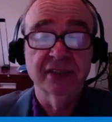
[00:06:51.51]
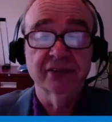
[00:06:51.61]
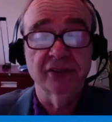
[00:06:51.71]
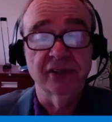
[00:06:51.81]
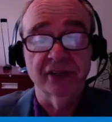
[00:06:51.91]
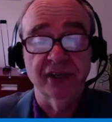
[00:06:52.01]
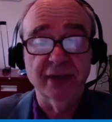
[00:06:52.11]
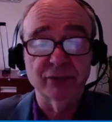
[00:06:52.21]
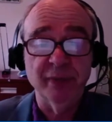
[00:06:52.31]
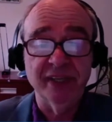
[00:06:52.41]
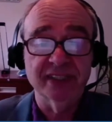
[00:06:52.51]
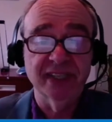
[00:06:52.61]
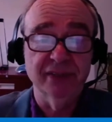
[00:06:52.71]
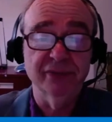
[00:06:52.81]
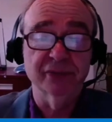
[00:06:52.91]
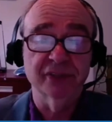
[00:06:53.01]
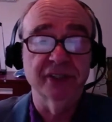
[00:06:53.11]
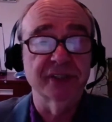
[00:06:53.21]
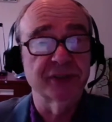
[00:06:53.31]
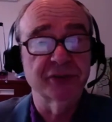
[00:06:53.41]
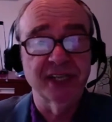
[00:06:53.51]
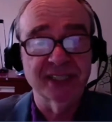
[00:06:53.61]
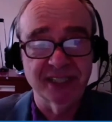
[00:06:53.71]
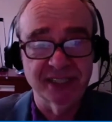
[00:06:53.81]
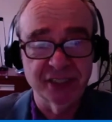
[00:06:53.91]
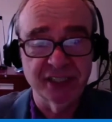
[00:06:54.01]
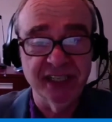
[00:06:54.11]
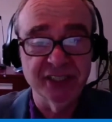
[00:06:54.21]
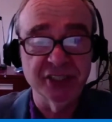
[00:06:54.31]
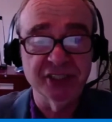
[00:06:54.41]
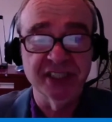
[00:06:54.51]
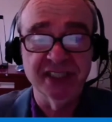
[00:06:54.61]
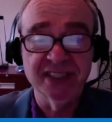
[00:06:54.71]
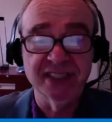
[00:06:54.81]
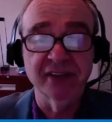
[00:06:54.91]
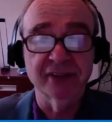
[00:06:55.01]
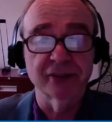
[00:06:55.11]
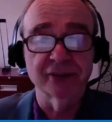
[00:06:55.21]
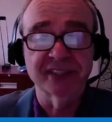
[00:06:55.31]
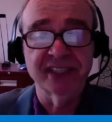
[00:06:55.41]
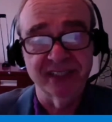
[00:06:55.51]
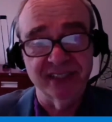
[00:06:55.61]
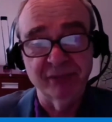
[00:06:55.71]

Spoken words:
no longer have to make a telephone call to translation agencies in their own city.